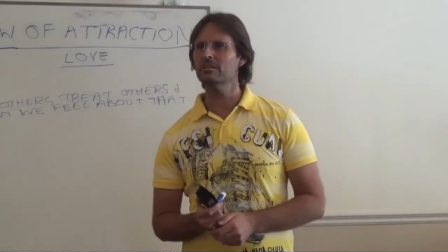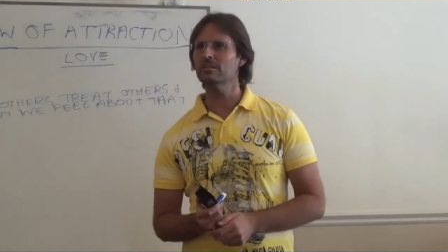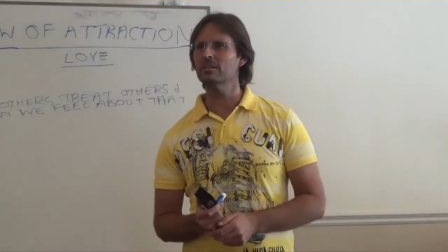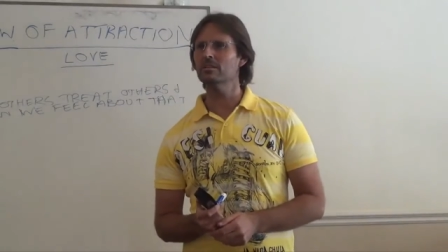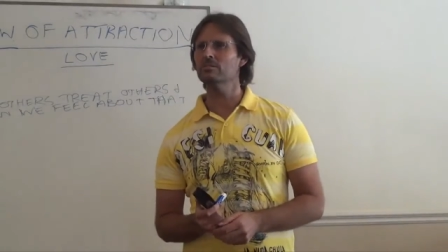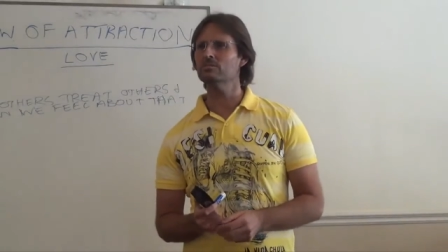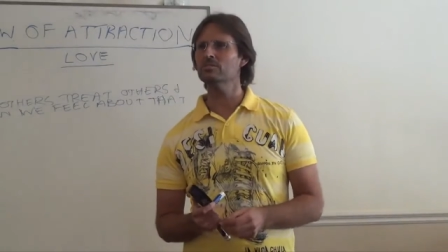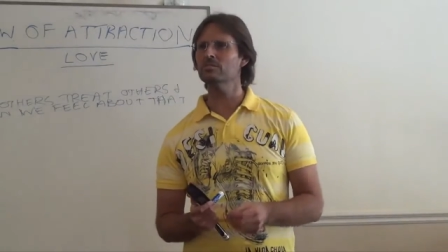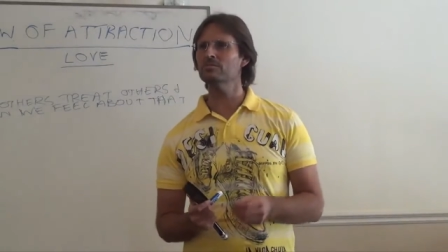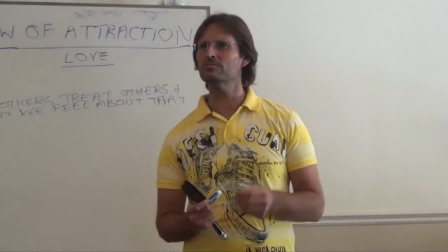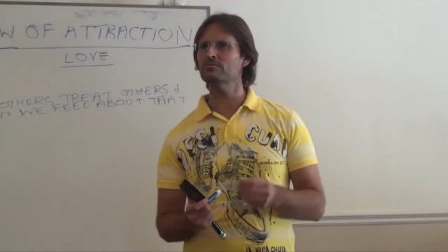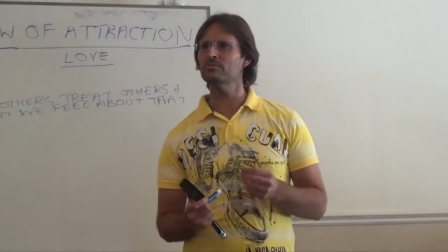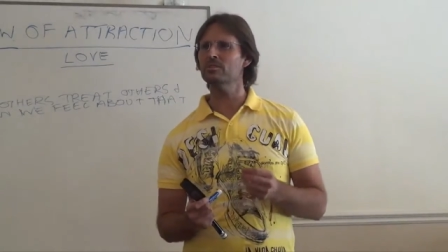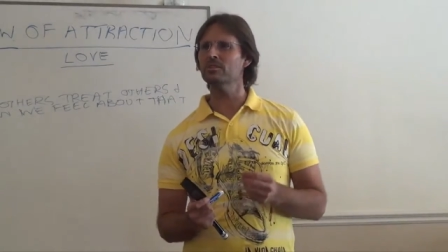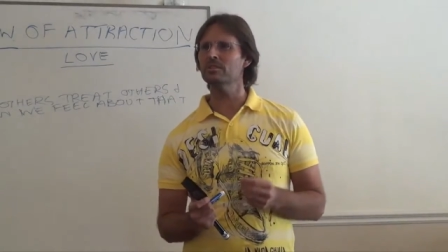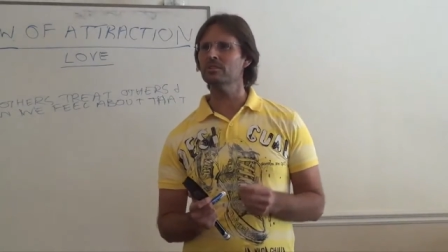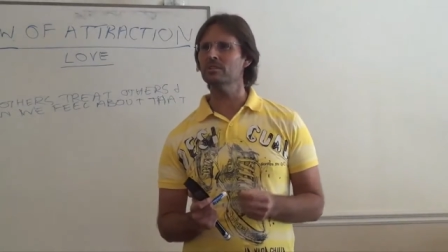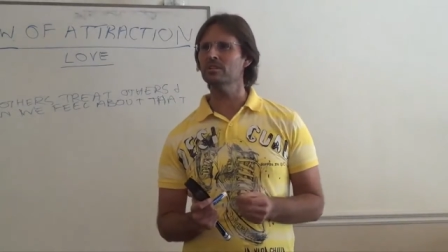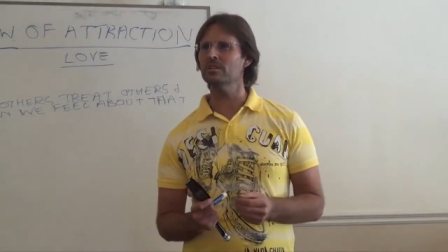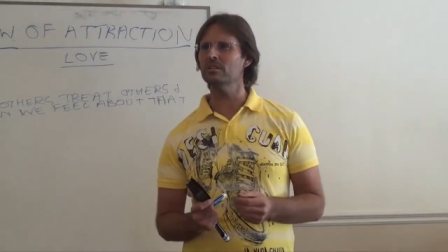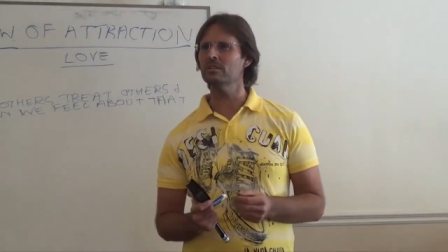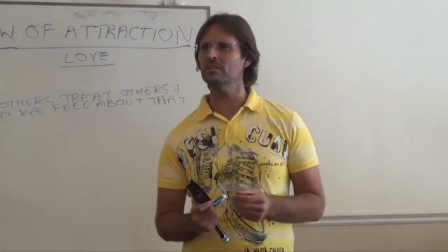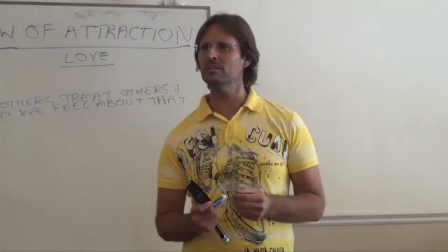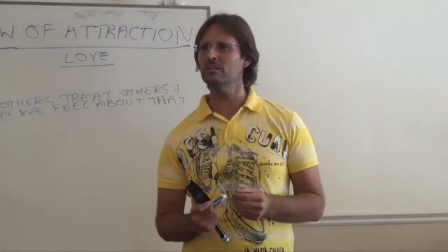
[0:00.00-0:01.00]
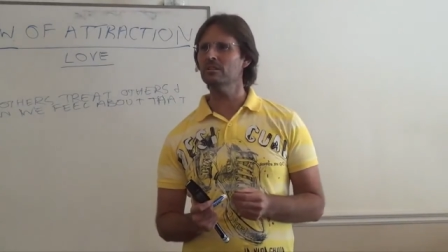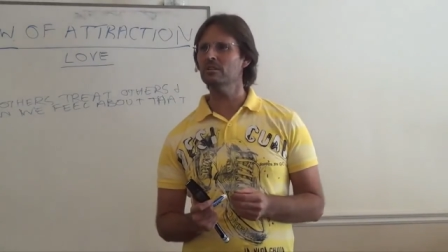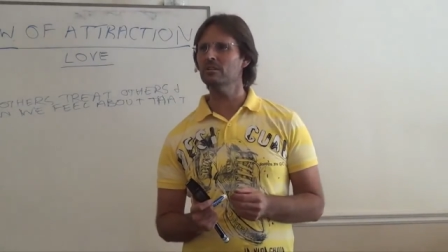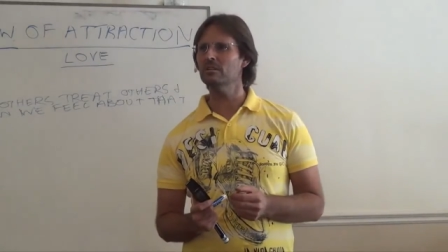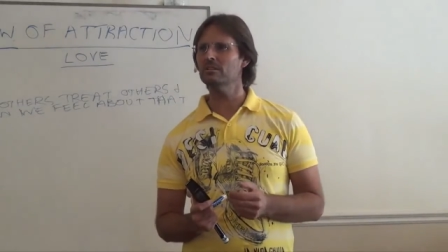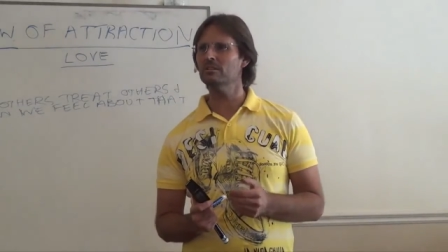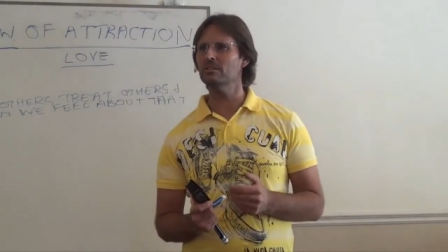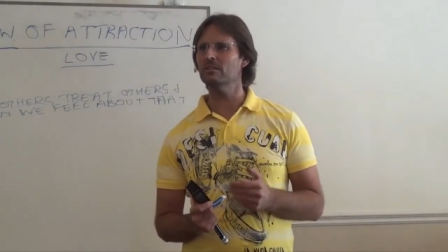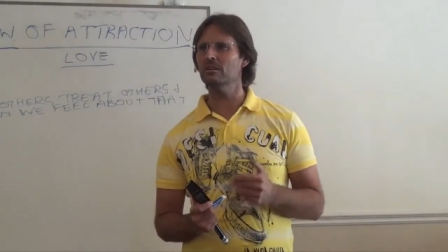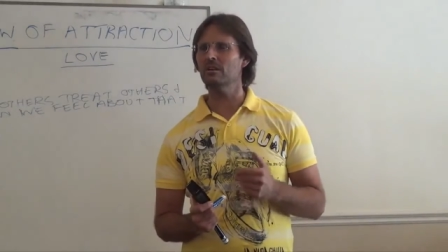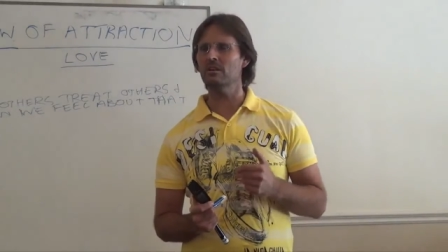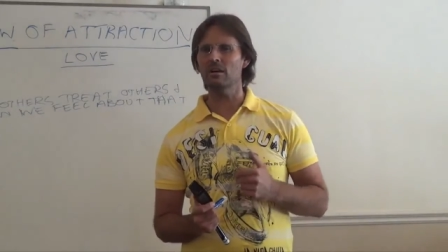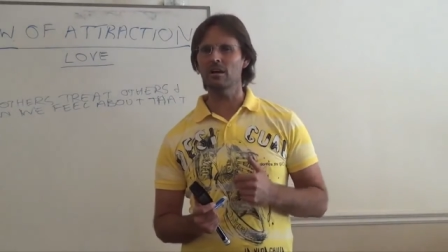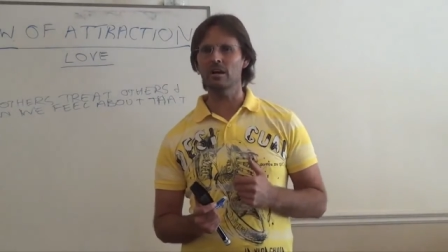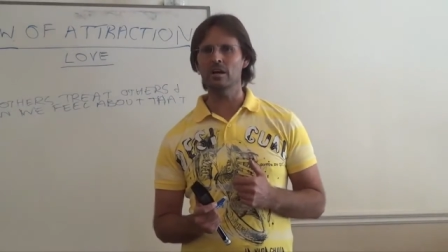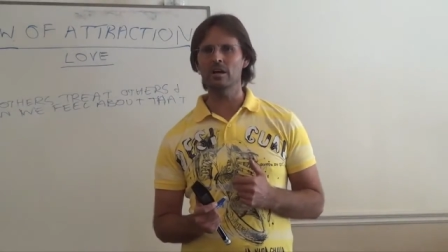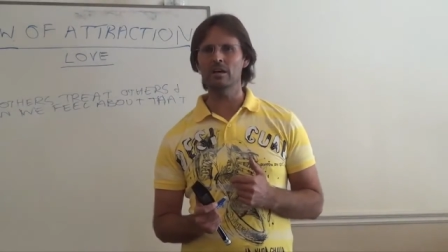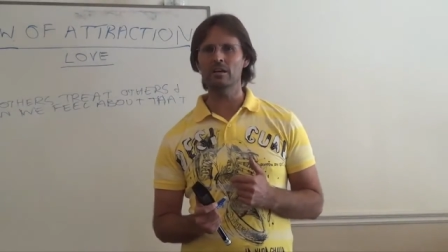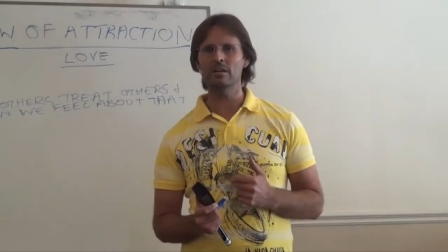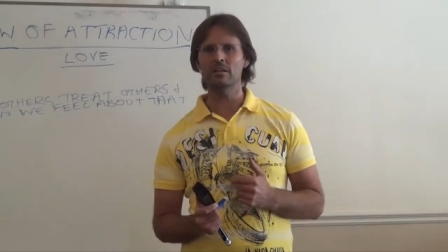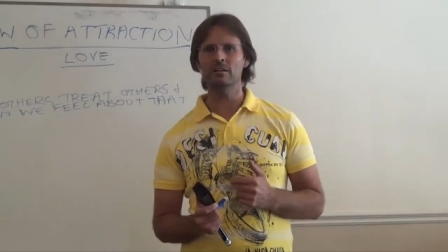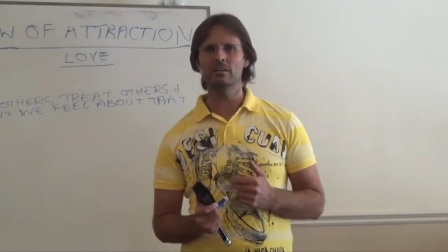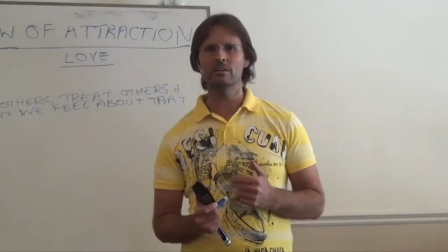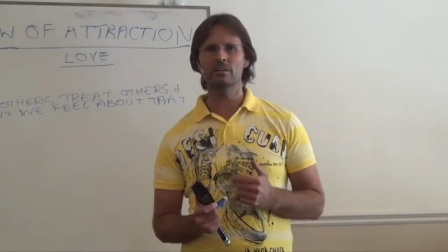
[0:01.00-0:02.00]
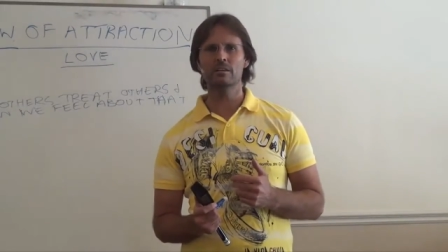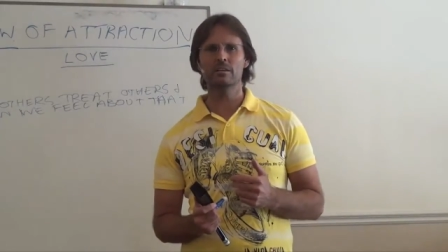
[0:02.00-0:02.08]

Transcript: there's a feeling that I